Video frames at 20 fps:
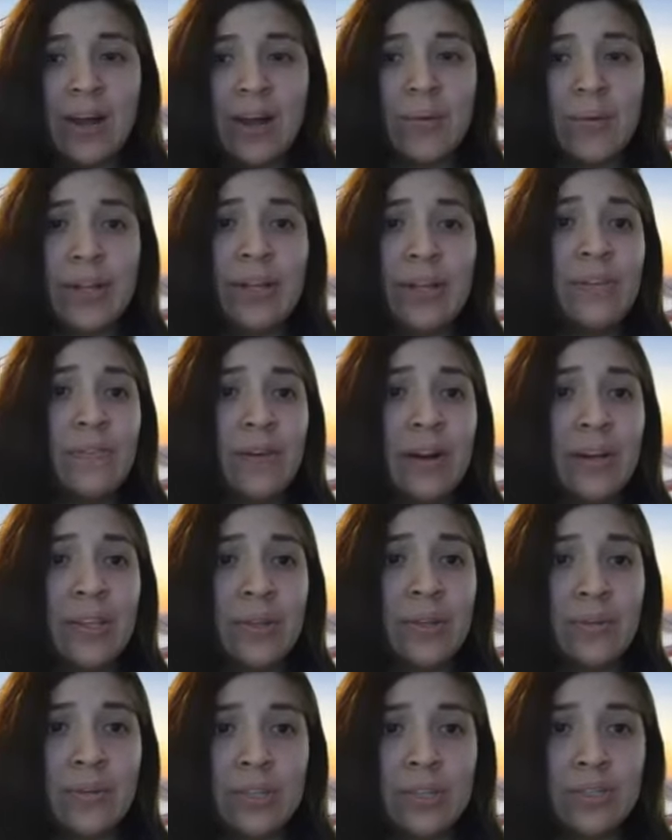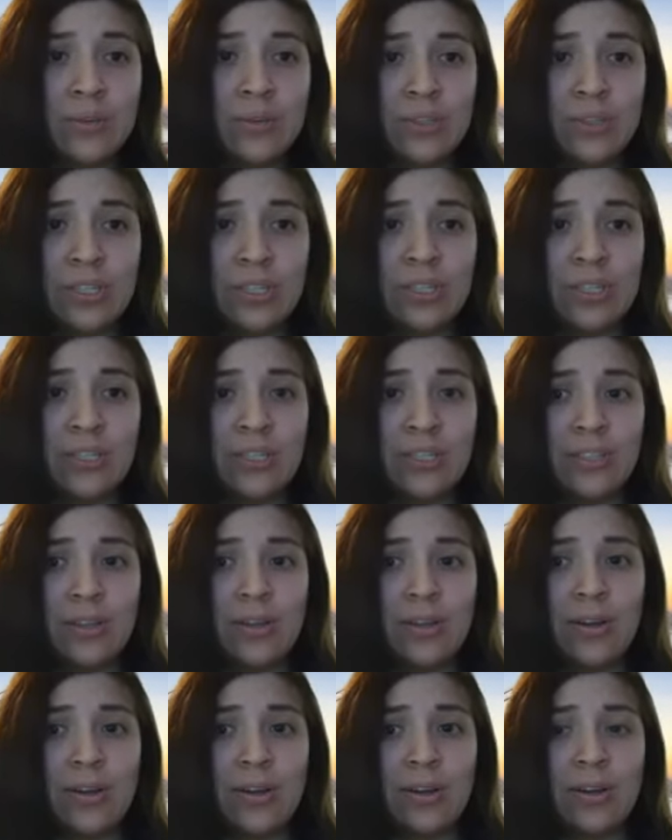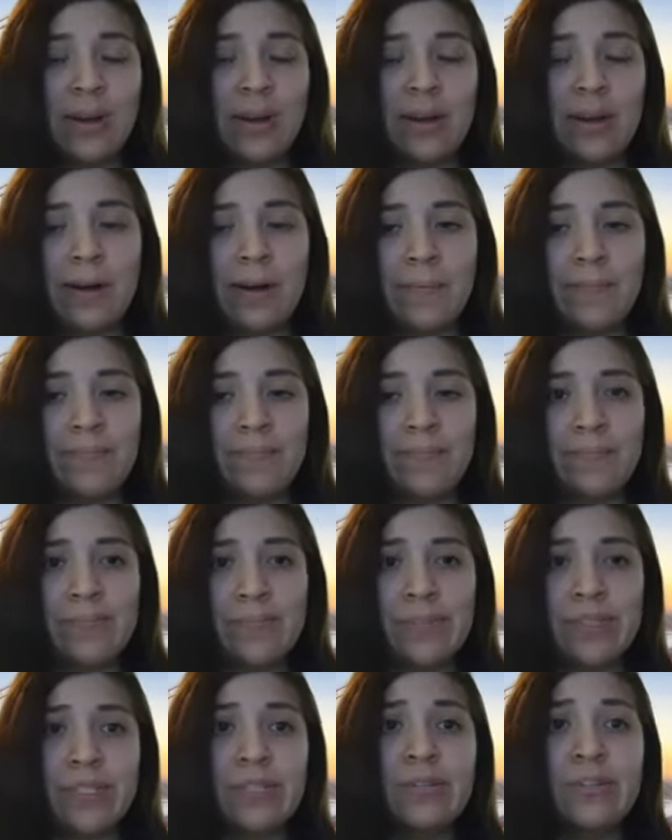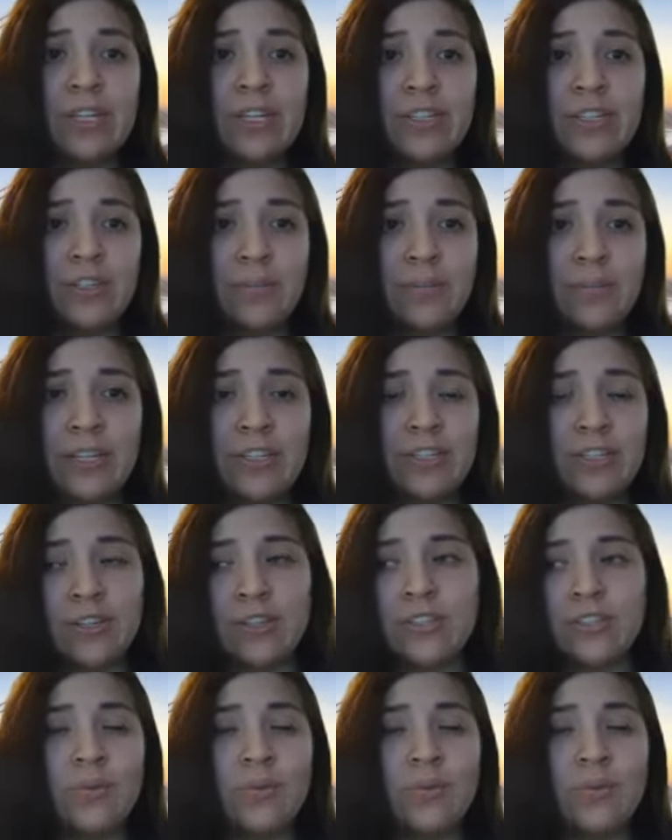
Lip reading: where you can find the resources to change your major.